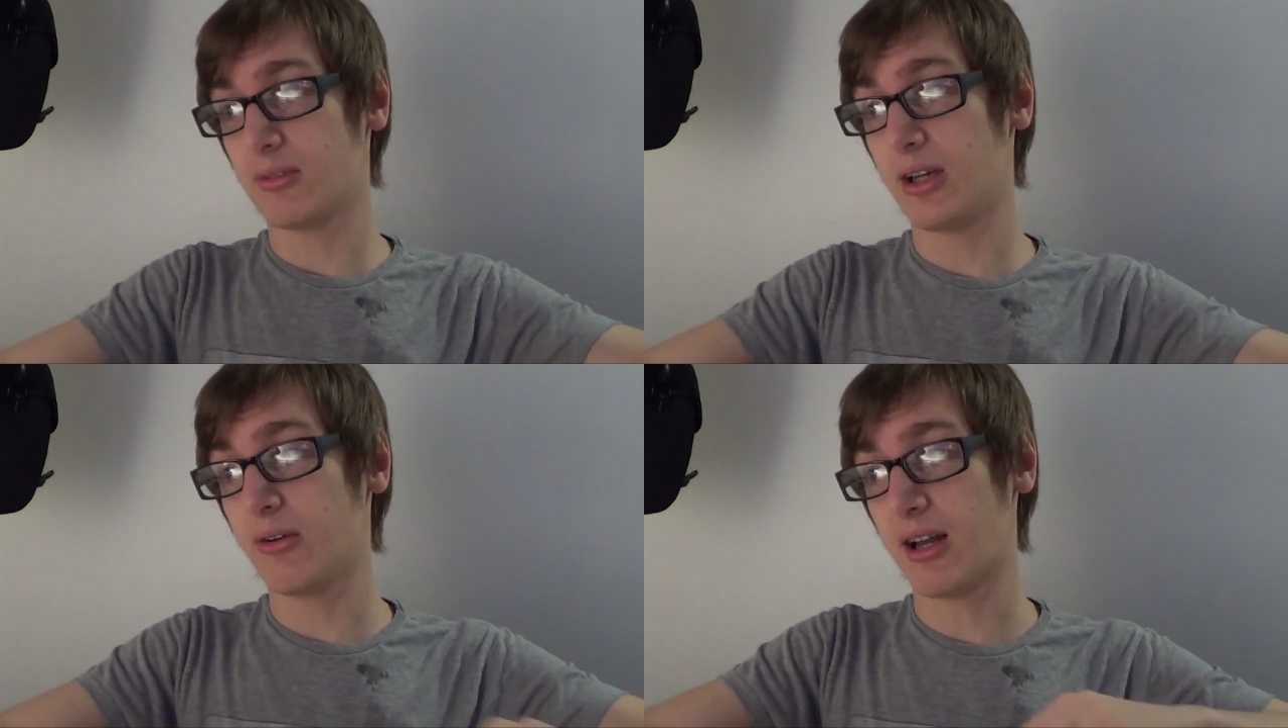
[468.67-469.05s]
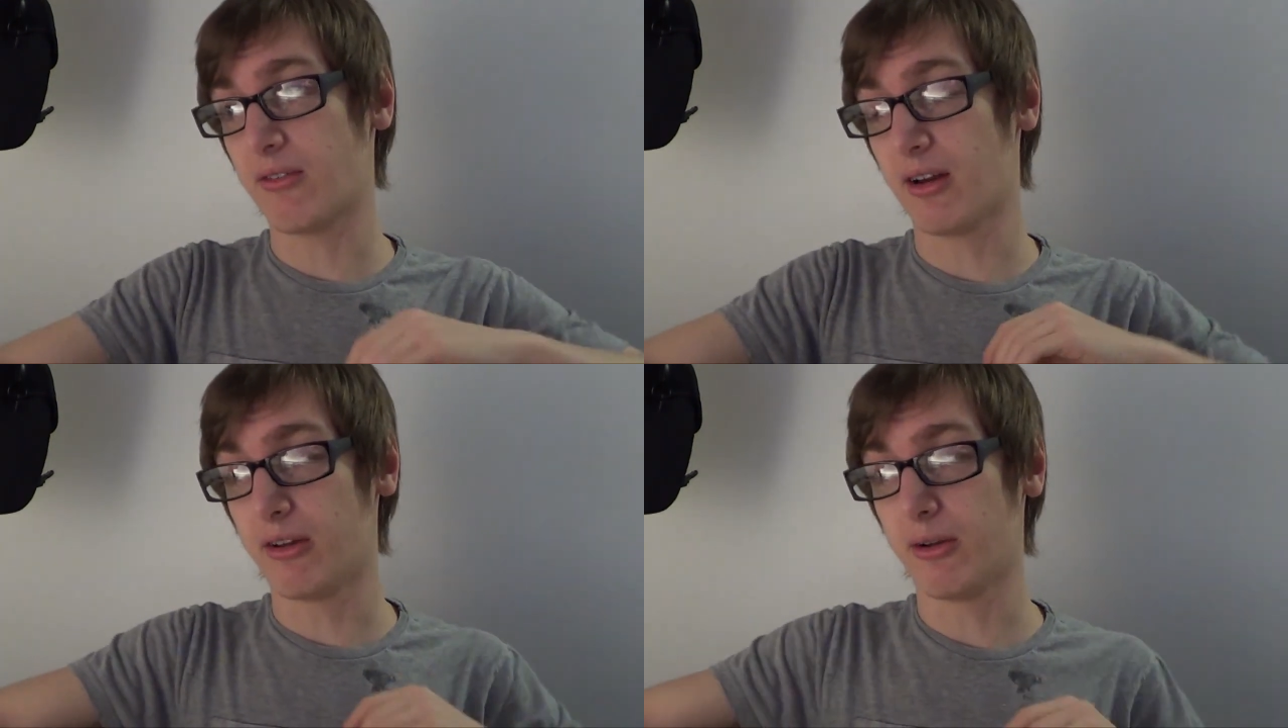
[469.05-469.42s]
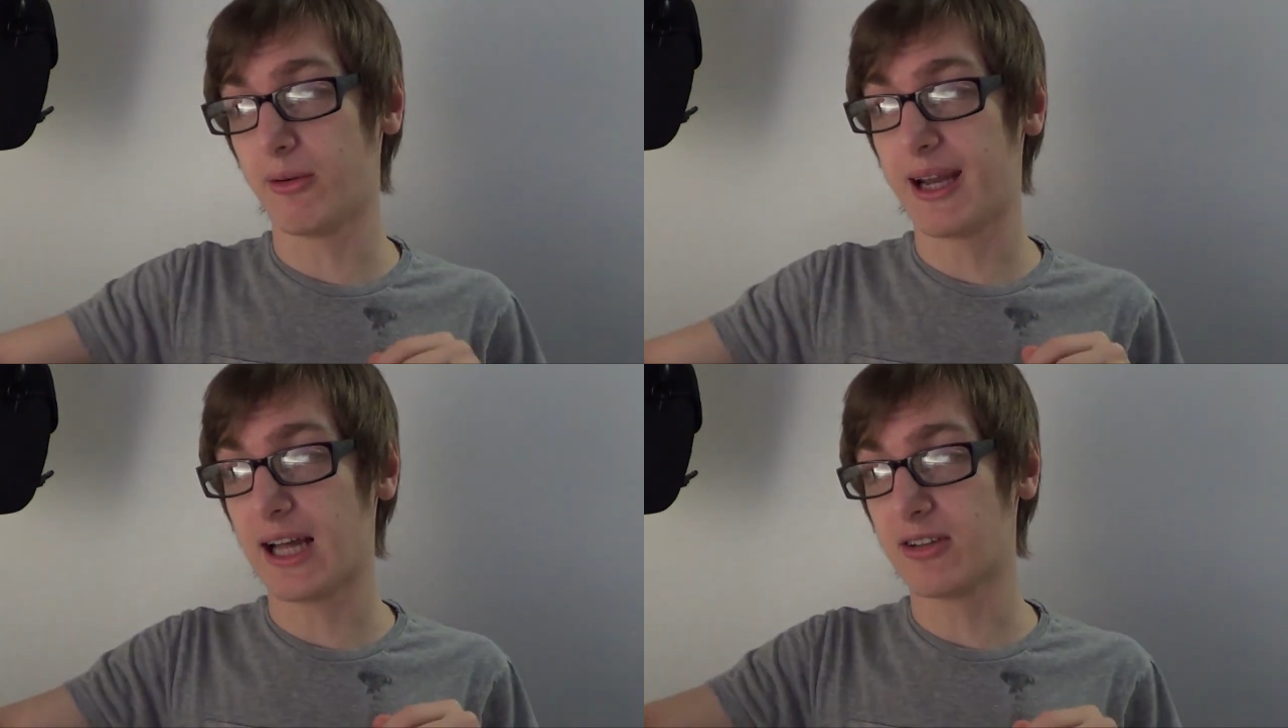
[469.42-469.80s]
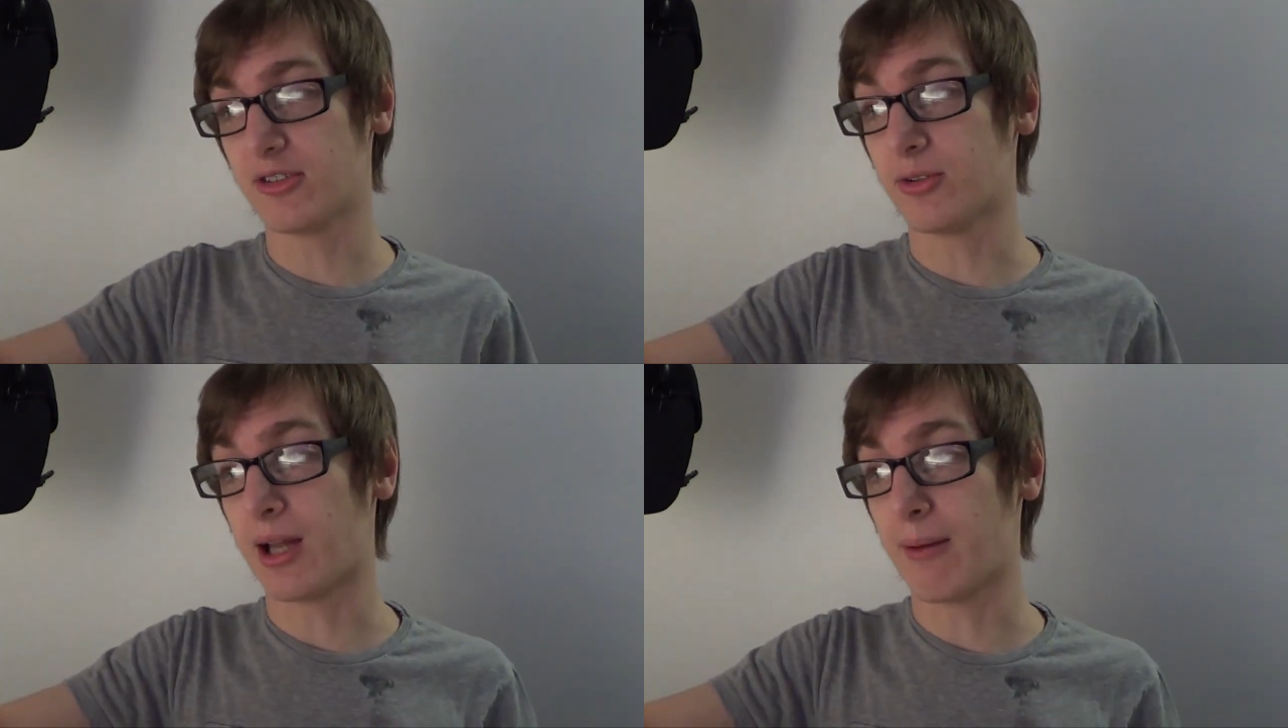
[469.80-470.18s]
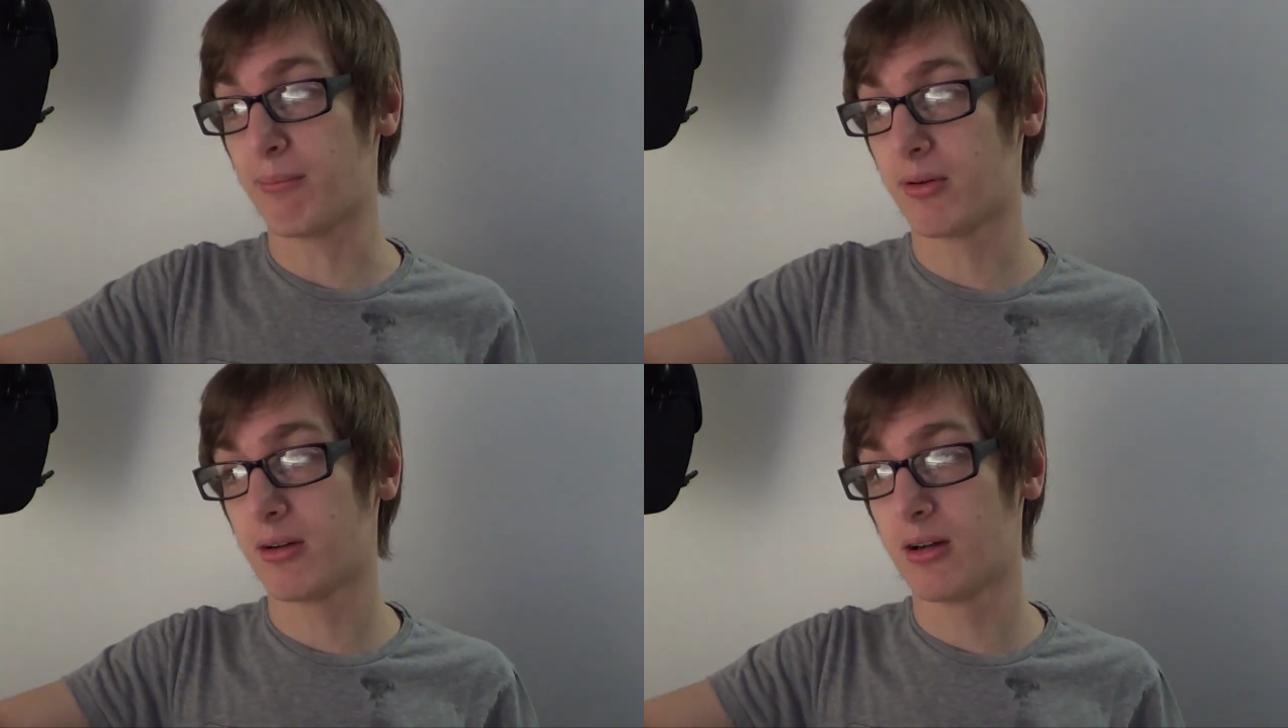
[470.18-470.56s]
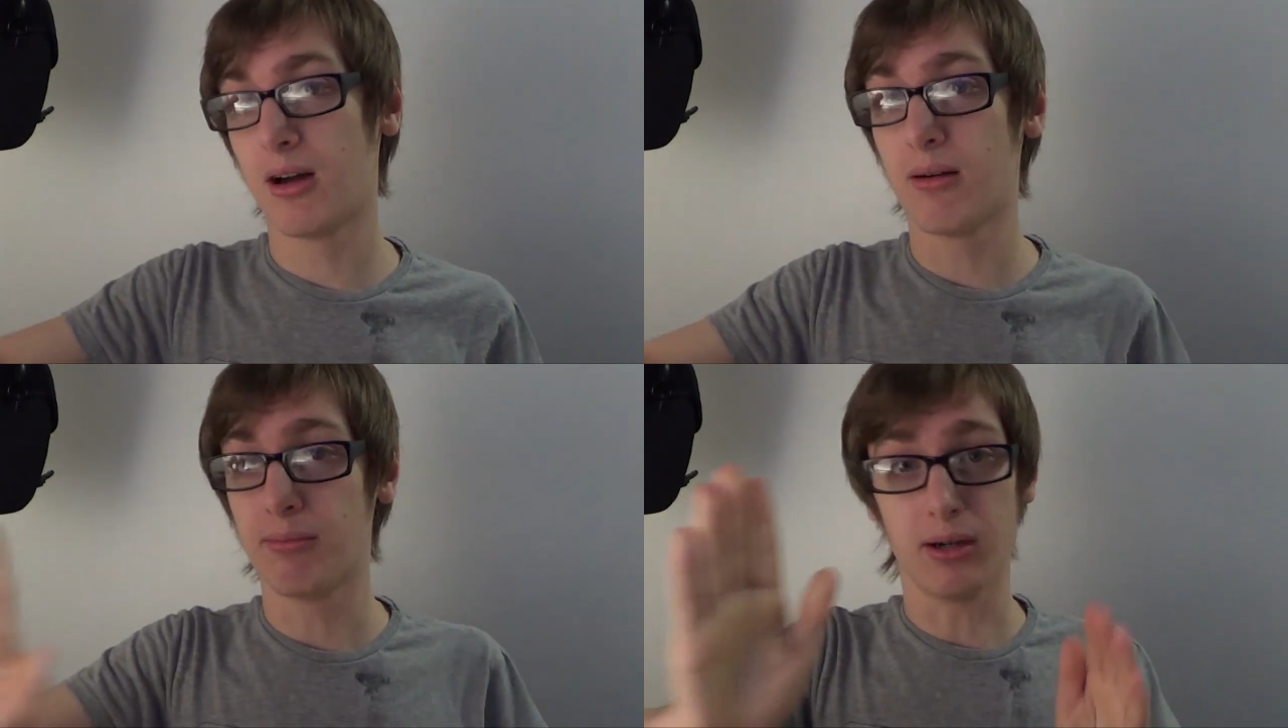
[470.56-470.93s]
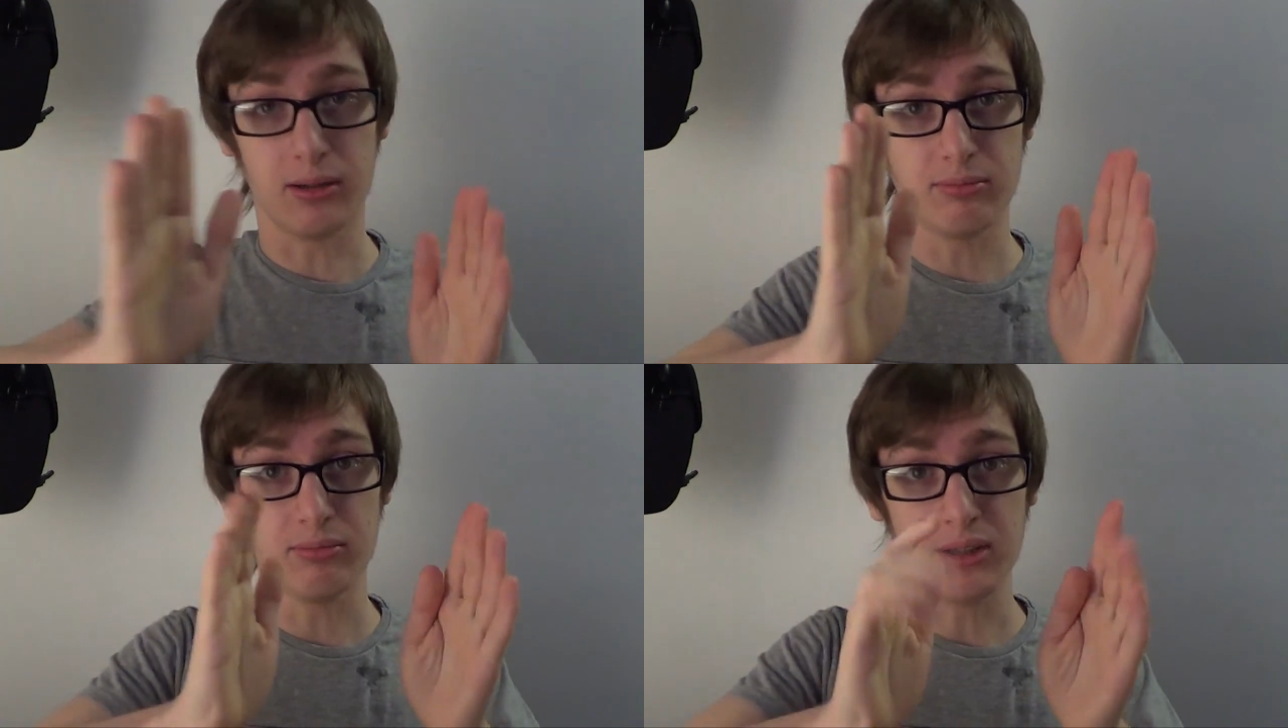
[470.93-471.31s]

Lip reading: You can have a lovely weekend too, lamp. But